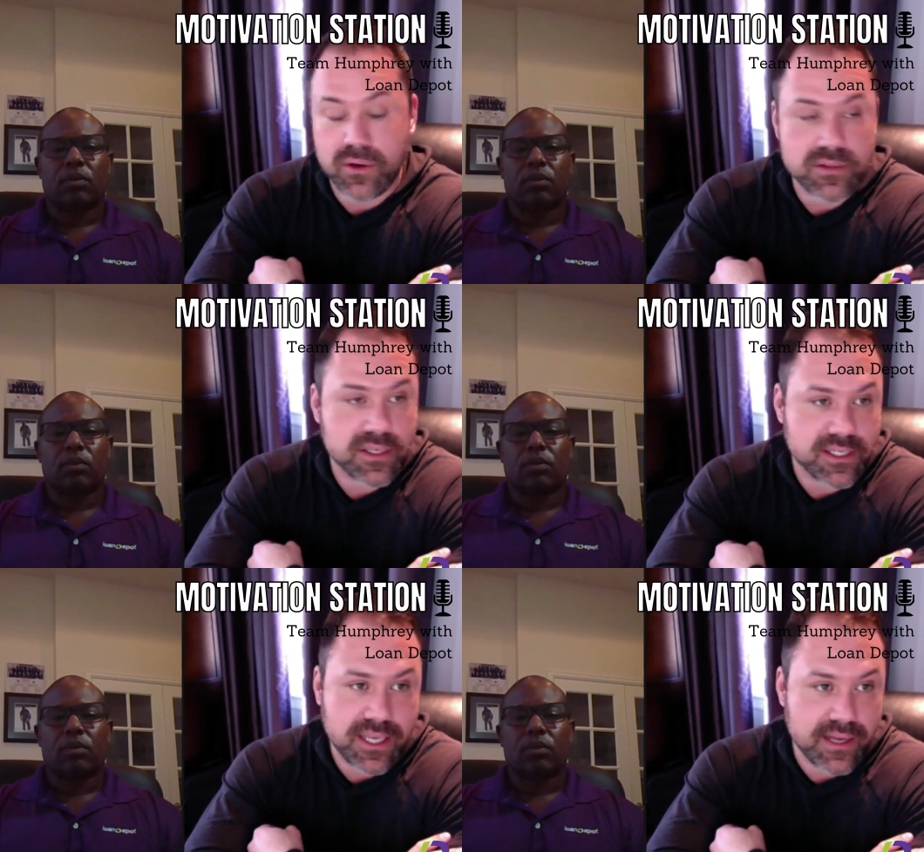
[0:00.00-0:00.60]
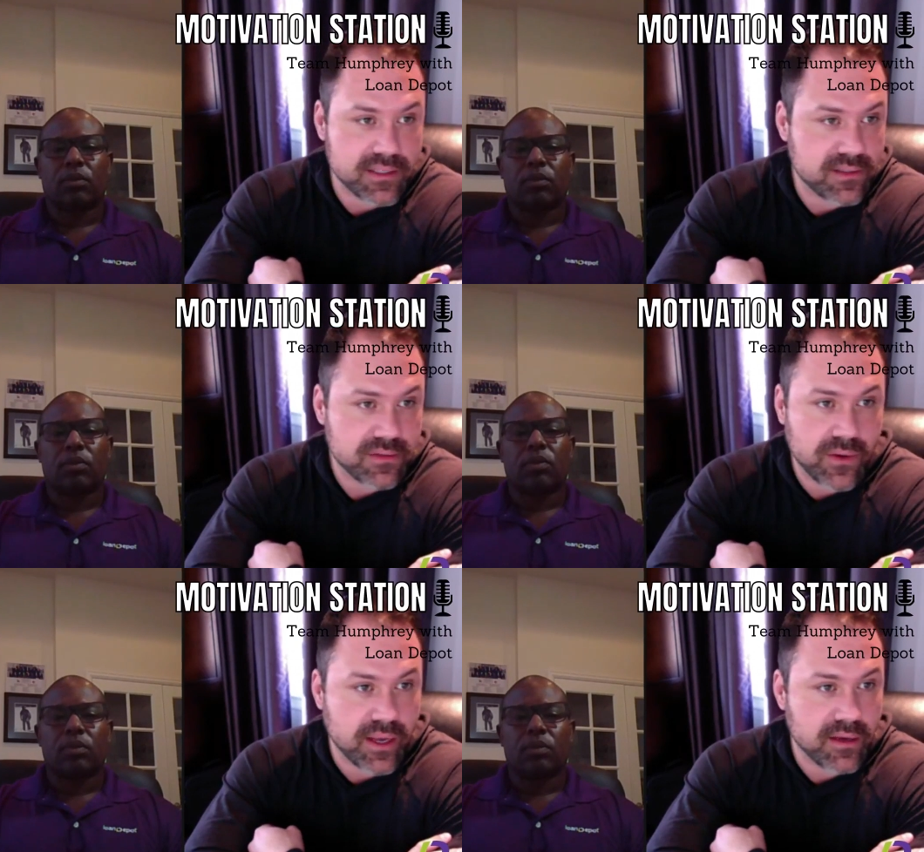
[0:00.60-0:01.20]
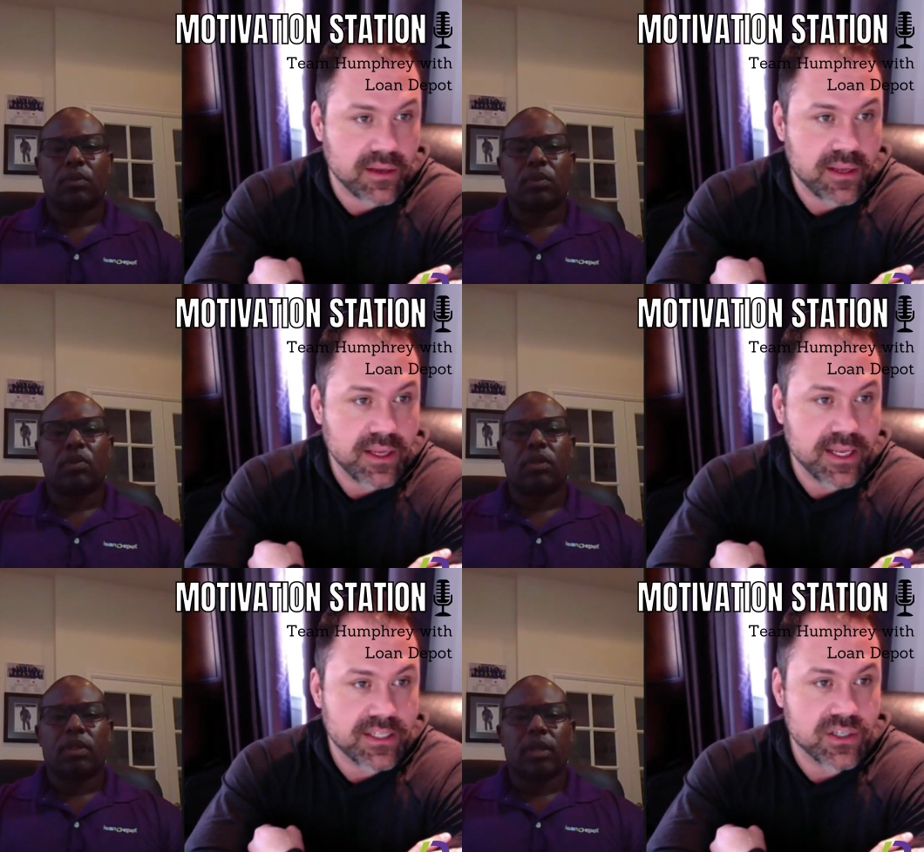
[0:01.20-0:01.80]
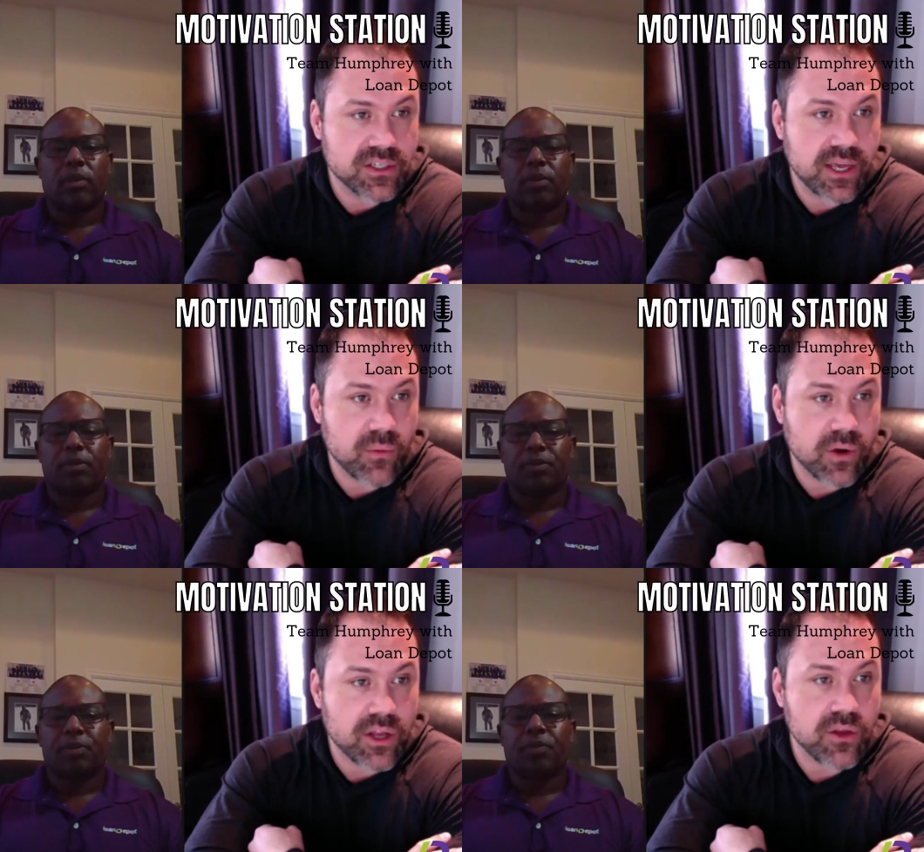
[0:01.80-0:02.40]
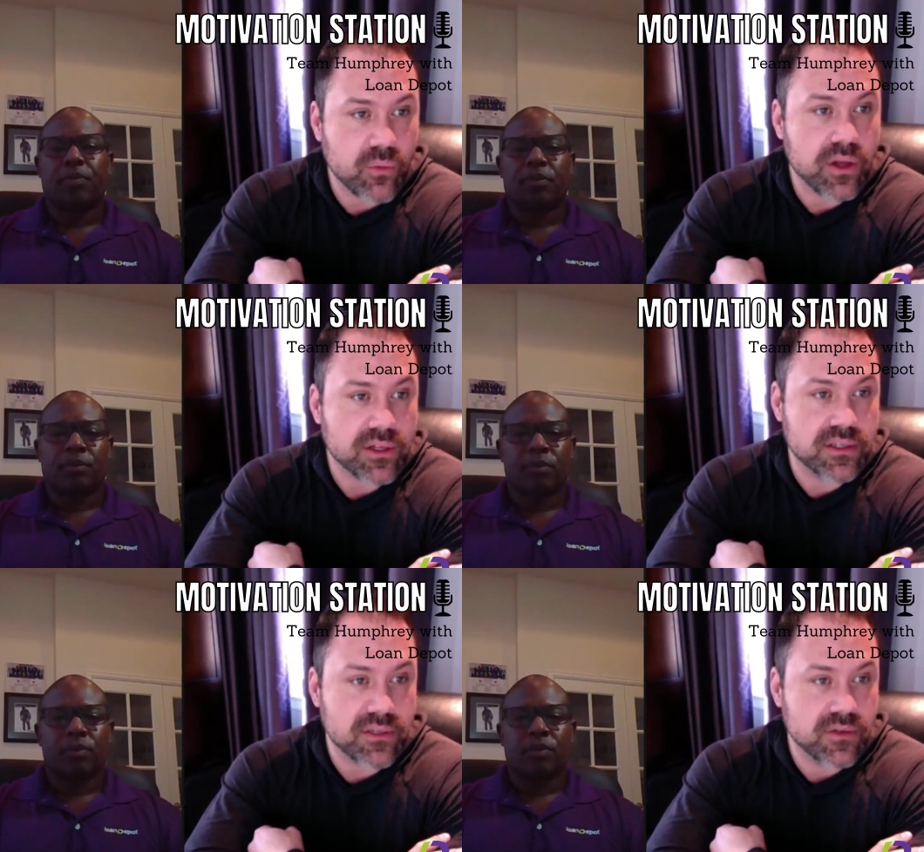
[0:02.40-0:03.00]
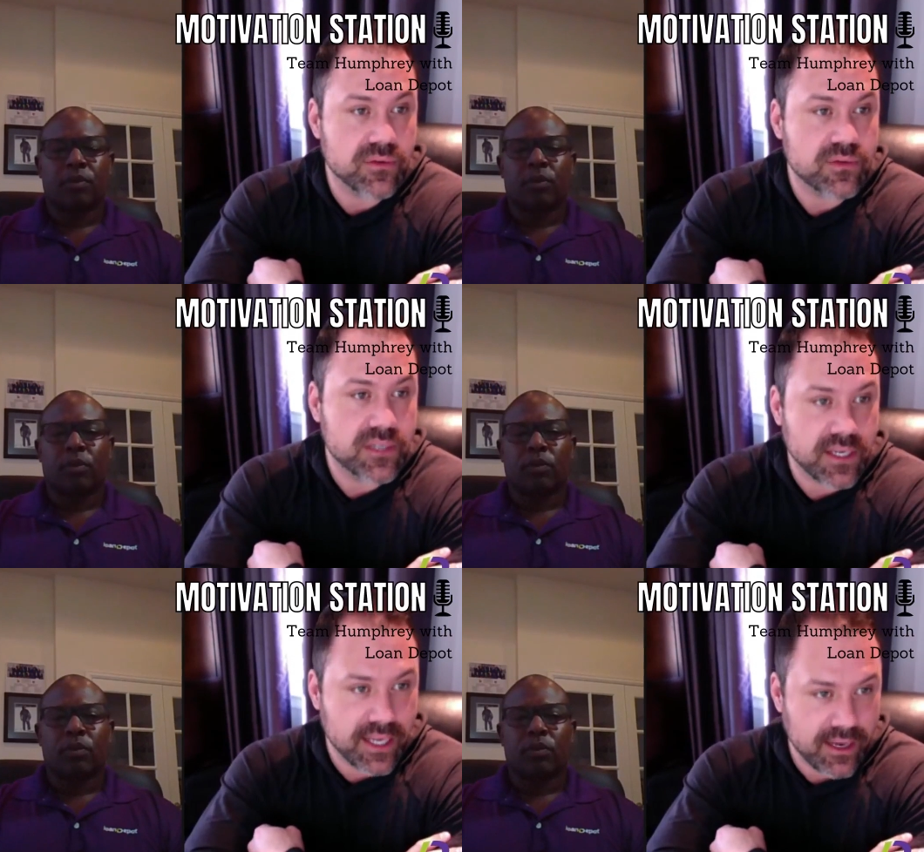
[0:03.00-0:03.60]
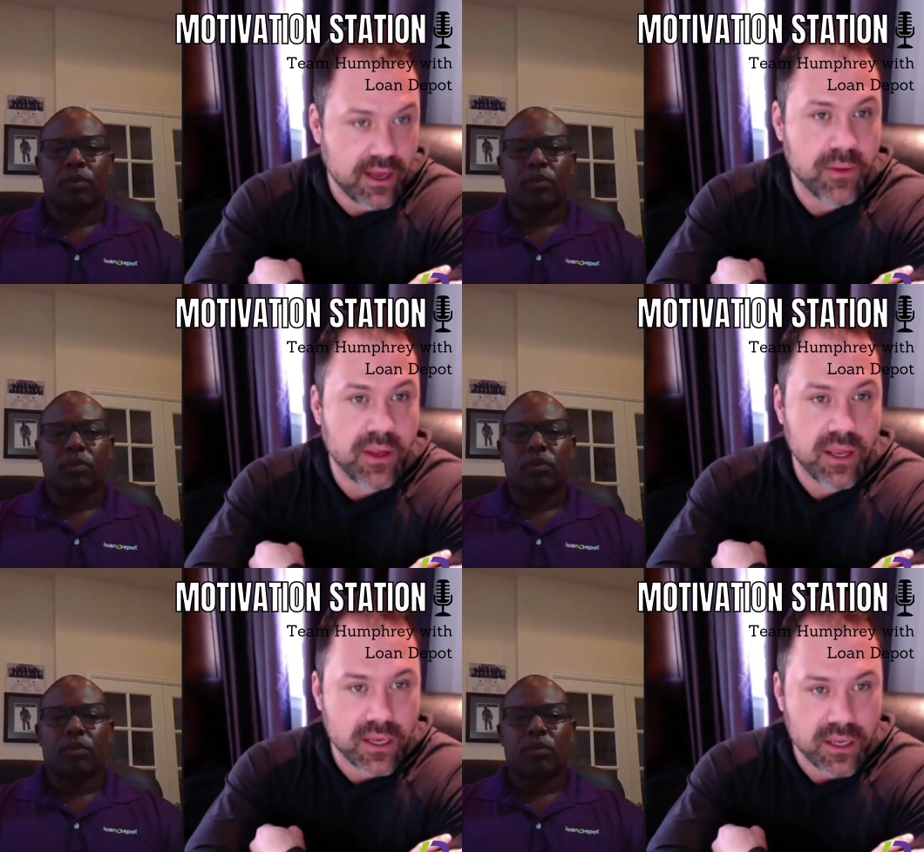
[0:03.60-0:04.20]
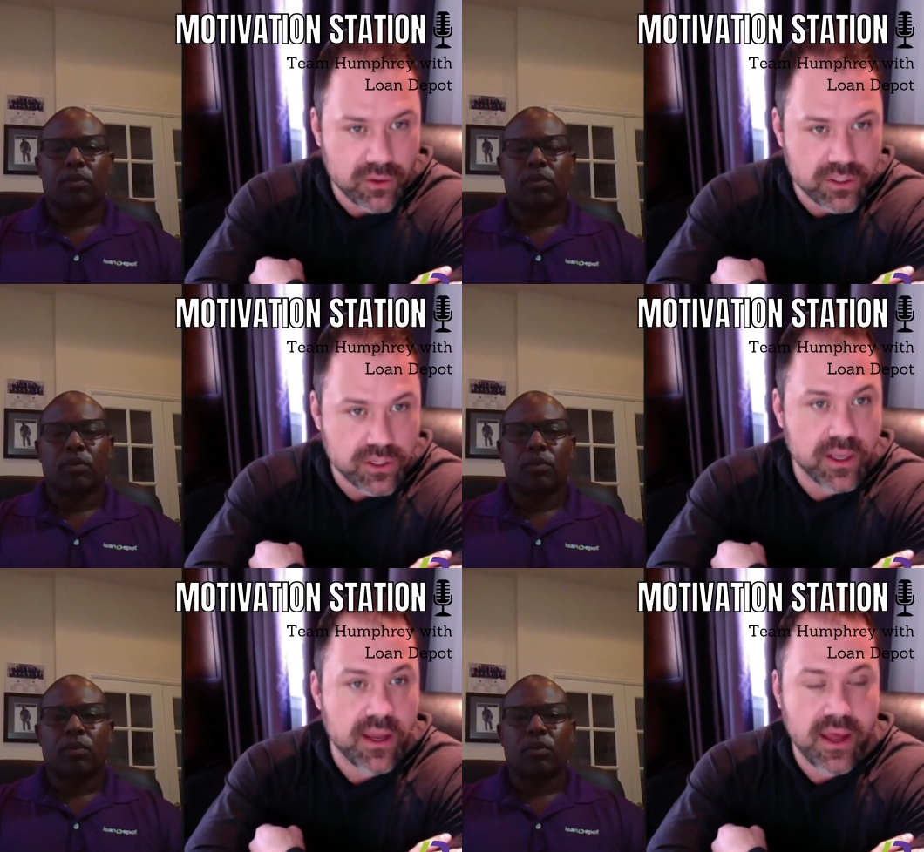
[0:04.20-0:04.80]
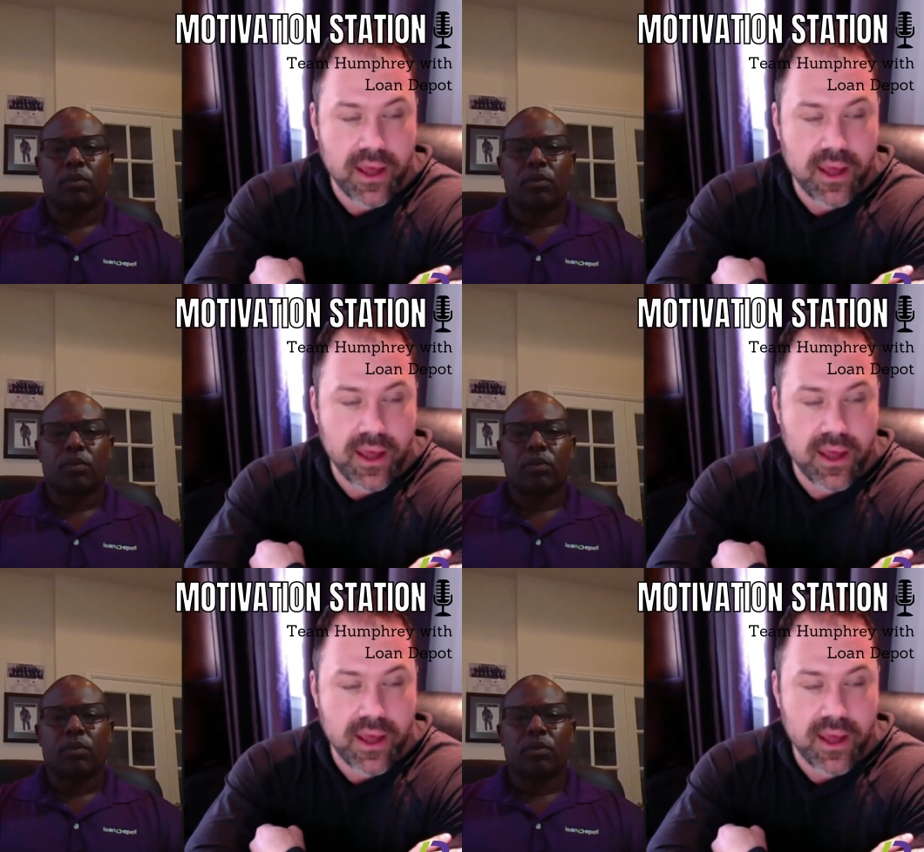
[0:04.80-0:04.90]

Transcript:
Speaker 1: own success, right? It's just, what are you willing to do to get up and go do it